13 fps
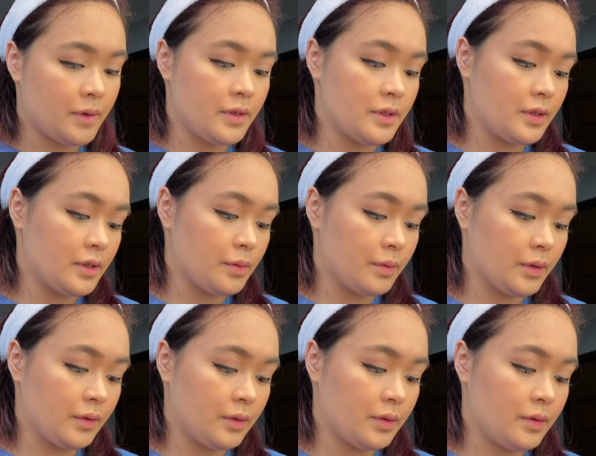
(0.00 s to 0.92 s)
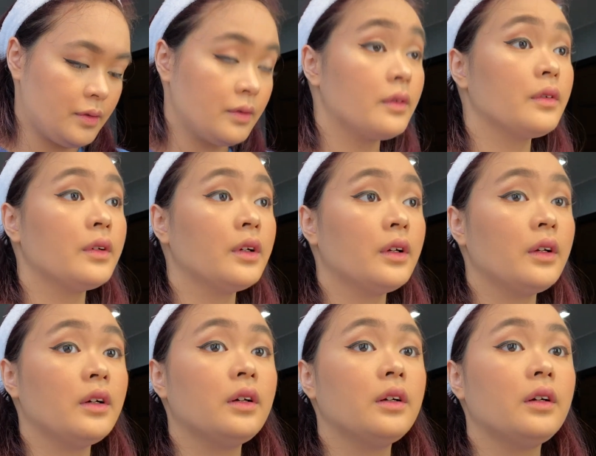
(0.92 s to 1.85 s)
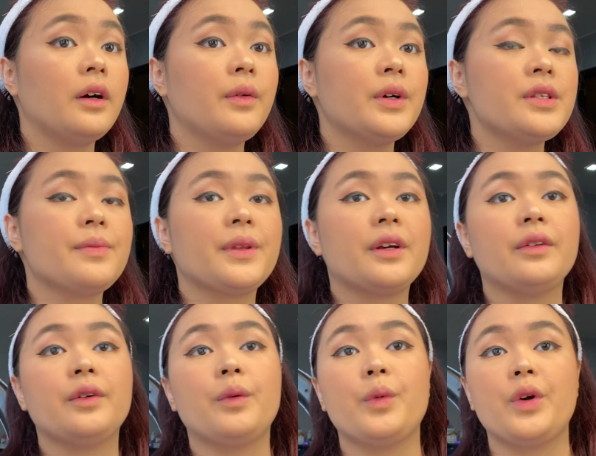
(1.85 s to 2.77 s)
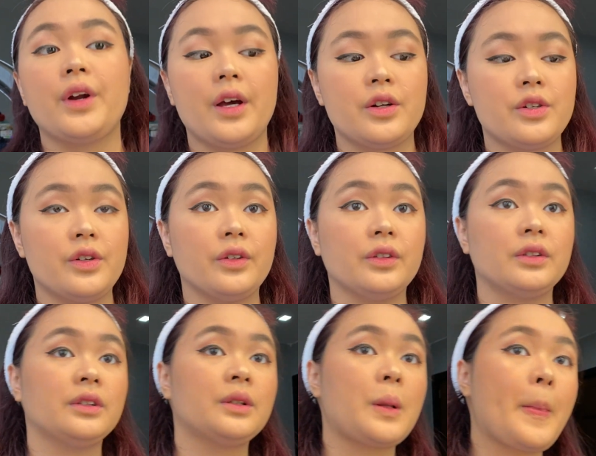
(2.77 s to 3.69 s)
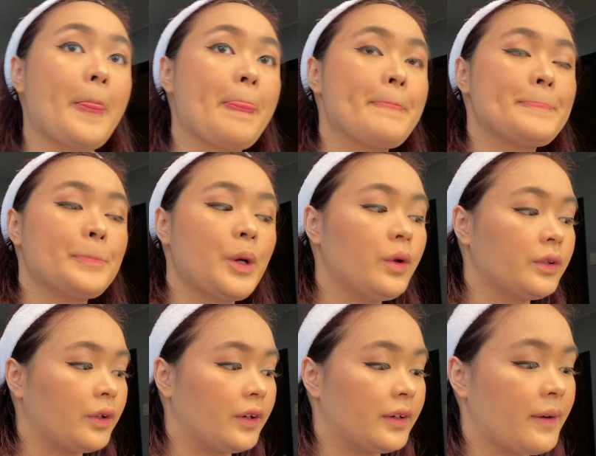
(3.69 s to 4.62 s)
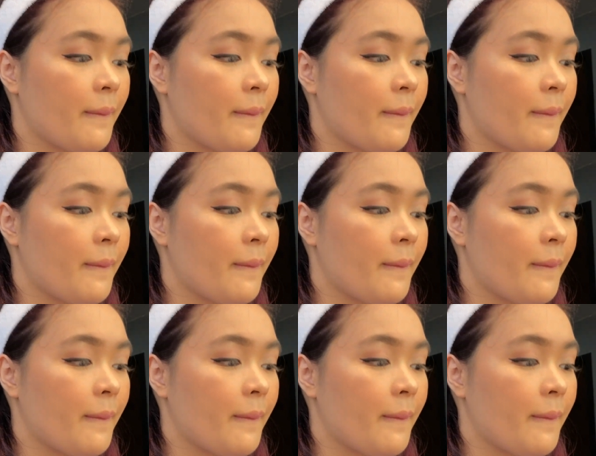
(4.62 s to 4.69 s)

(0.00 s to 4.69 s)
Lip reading: What's this one? I want something a little more natural. Hold on.